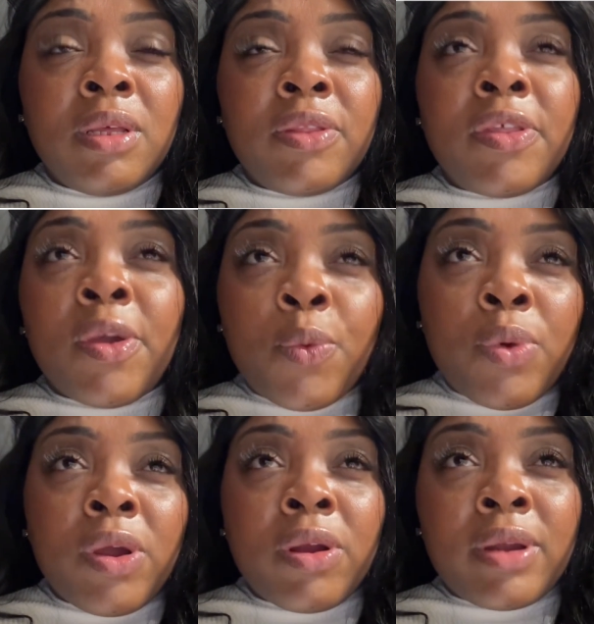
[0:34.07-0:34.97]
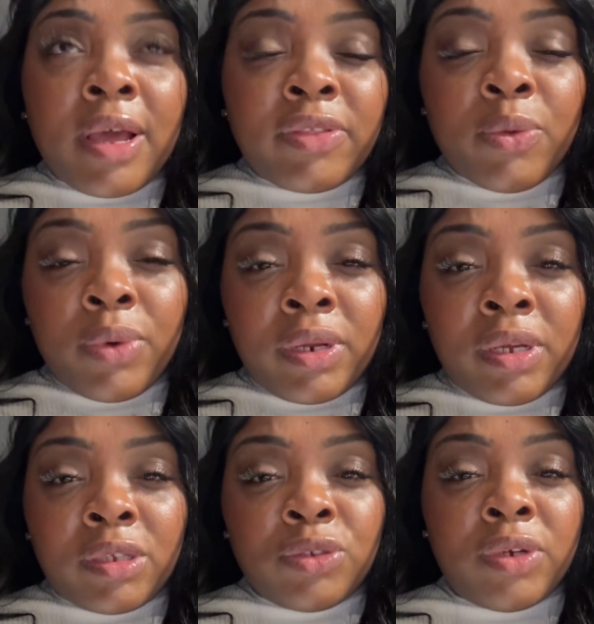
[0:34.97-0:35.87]
that we're not the one in
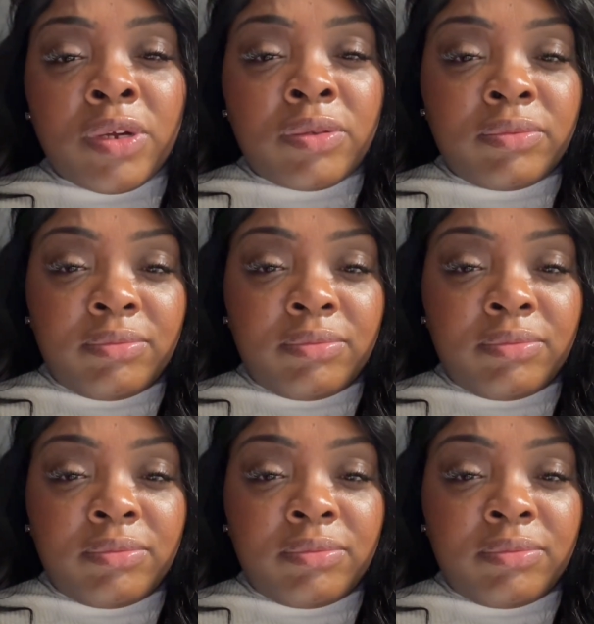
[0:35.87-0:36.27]
control.